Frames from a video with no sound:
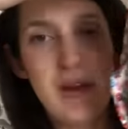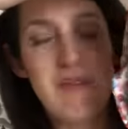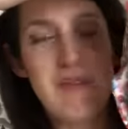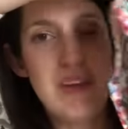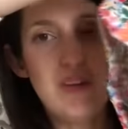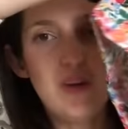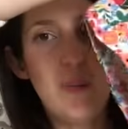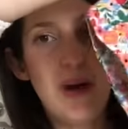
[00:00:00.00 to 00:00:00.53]
a
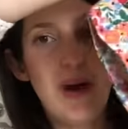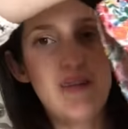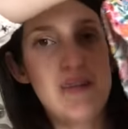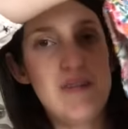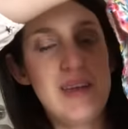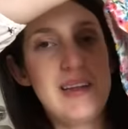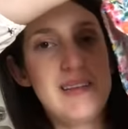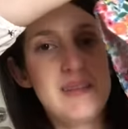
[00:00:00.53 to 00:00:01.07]
lovely top
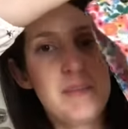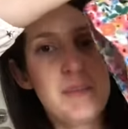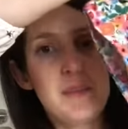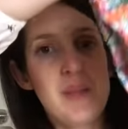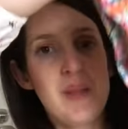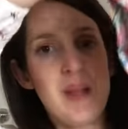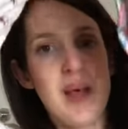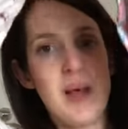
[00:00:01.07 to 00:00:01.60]
out of it.
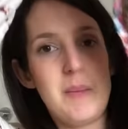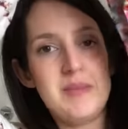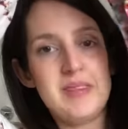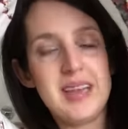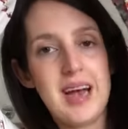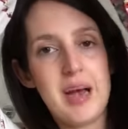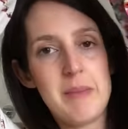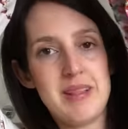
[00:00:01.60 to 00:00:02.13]
Um,
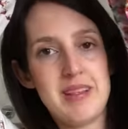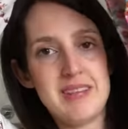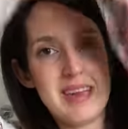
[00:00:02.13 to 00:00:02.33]
so yeah, I made the